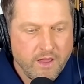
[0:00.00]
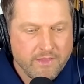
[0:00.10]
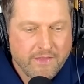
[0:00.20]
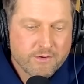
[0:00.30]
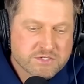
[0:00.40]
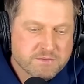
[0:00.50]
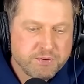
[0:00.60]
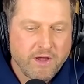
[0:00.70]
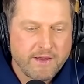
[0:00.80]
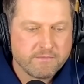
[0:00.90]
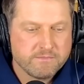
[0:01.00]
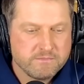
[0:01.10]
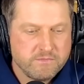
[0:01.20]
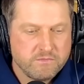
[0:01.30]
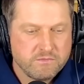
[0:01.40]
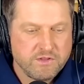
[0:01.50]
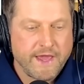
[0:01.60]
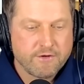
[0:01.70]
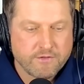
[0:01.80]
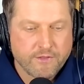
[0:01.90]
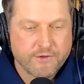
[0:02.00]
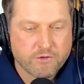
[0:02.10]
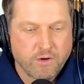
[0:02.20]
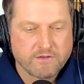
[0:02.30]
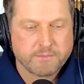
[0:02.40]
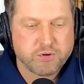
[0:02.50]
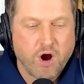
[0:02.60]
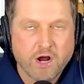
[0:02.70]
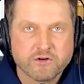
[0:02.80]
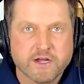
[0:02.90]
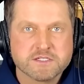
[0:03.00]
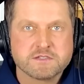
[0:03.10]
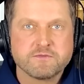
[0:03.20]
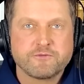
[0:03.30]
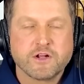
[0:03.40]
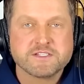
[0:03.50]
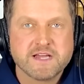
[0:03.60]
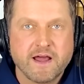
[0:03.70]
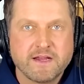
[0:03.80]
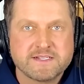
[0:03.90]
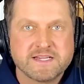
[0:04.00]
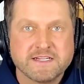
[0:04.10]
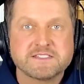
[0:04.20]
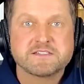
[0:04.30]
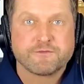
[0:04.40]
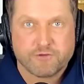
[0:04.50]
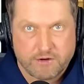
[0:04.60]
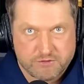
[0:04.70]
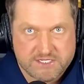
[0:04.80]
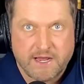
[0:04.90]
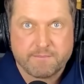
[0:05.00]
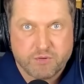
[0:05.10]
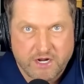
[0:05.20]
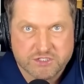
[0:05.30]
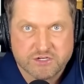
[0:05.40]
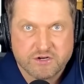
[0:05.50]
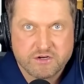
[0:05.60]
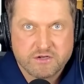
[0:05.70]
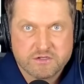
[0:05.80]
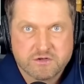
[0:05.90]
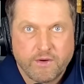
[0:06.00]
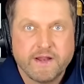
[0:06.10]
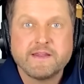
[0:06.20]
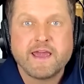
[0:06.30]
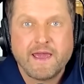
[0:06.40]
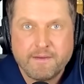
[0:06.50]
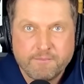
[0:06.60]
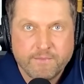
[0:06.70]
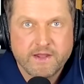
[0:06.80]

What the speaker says: Then there was a play later in the third quarter. I was like, progress, front side. He sensed the front side pressure. So in-game